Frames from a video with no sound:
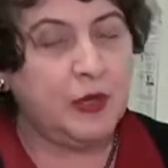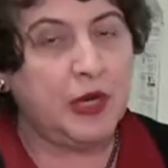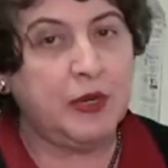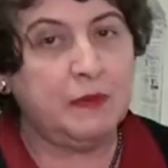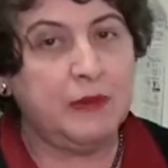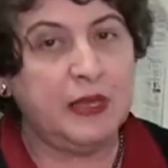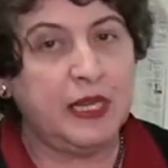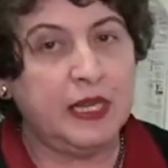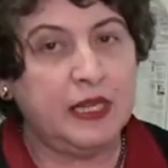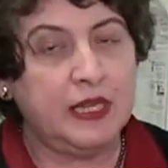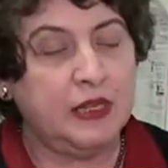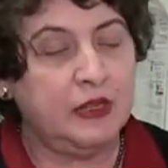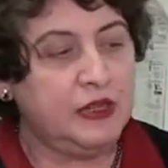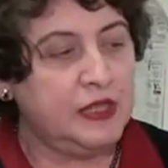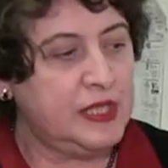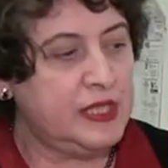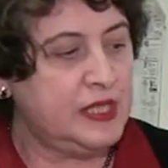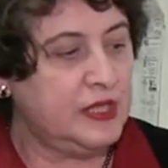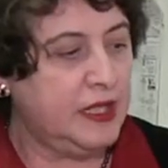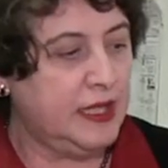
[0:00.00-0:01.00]
part,
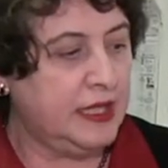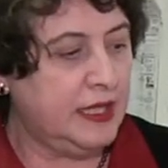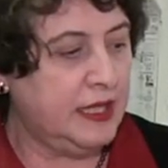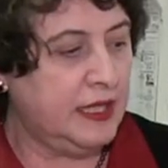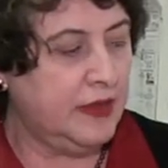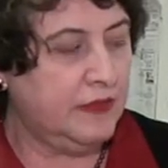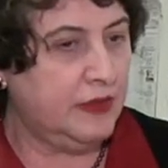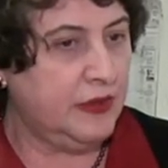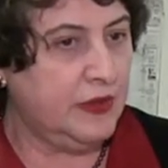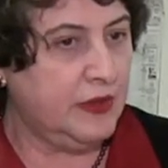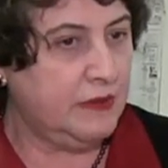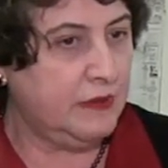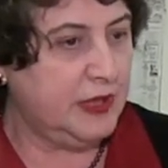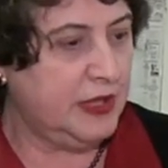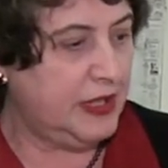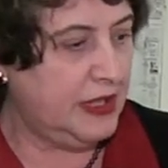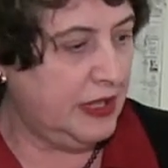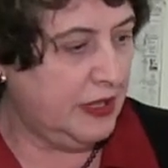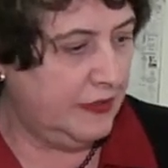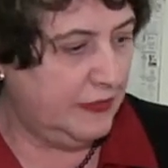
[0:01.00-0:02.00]
Medicare does not cover them,
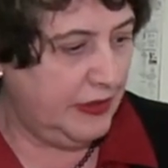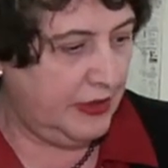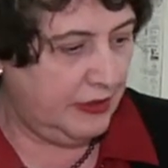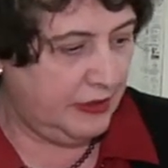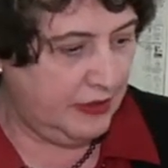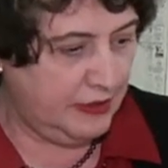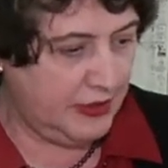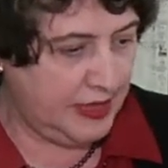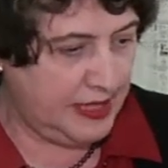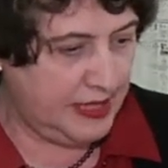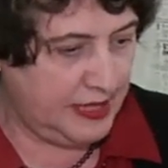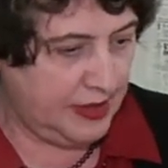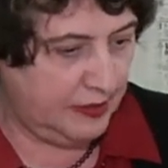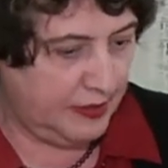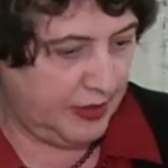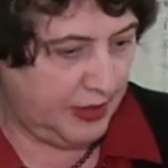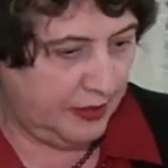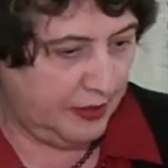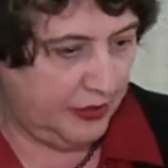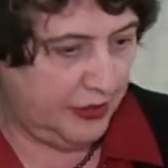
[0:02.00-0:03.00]
but they are very
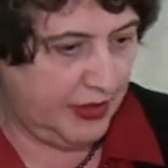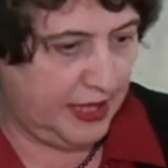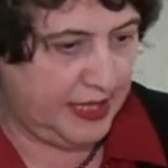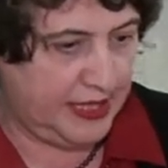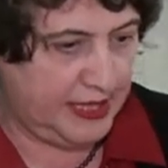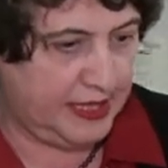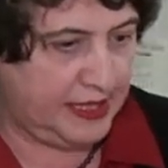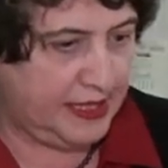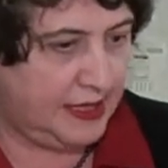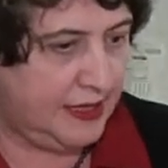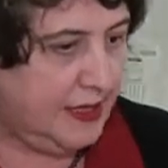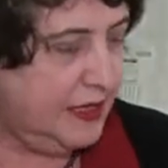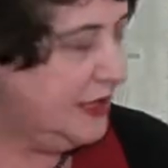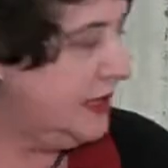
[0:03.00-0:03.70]
reasonably priced.